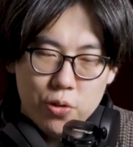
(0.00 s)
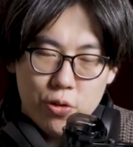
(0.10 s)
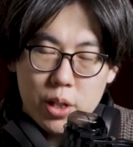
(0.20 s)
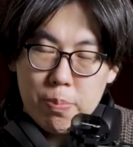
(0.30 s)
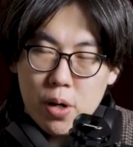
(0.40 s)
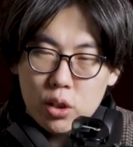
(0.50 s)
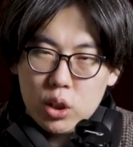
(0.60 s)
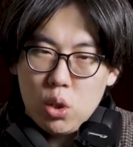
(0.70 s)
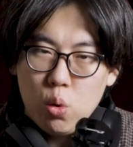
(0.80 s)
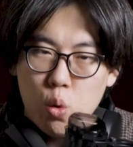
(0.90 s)
But the
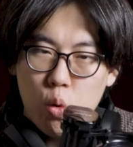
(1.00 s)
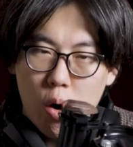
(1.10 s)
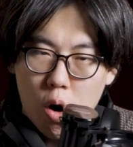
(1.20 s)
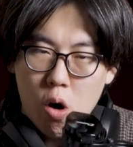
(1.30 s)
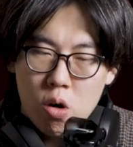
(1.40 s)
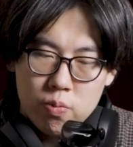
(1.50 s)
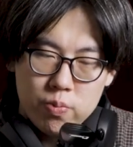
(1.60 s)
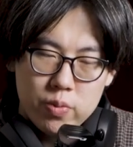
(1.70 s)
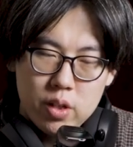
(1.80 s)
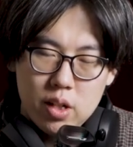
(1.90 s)
person who
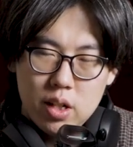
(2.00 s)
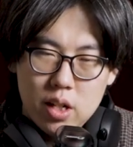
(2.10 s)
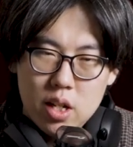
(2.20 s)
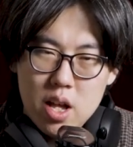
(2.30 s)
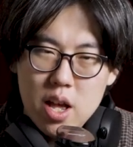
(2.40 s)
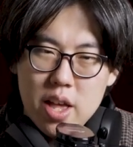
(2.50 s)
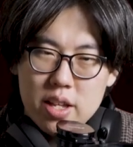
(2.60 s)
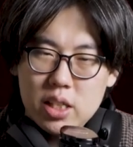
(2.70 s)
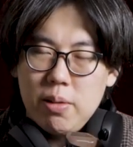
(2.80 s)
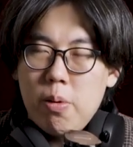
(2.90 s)
owns
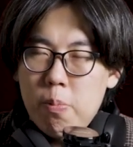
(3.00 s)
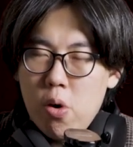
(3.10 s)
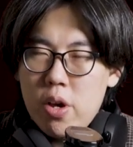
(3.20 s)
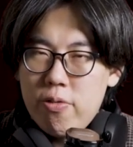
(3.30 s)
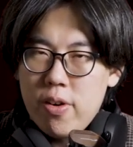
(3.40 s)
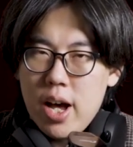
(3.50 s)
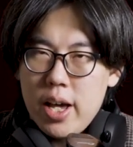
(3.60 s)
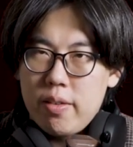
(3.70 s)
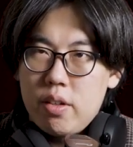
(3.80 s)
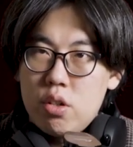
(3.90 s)

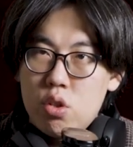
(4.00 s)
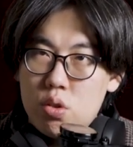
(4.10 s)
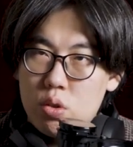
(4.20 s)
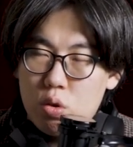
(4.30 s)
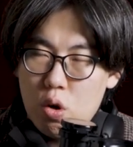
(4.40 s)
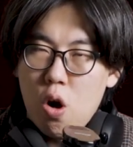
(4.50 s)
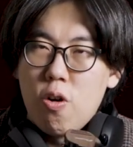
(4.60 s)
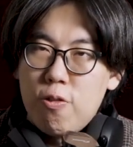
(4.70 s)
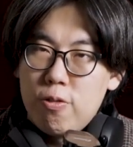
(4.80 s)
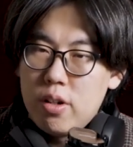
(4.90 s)
7.5
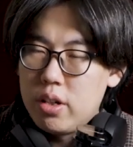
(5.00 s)
Golf,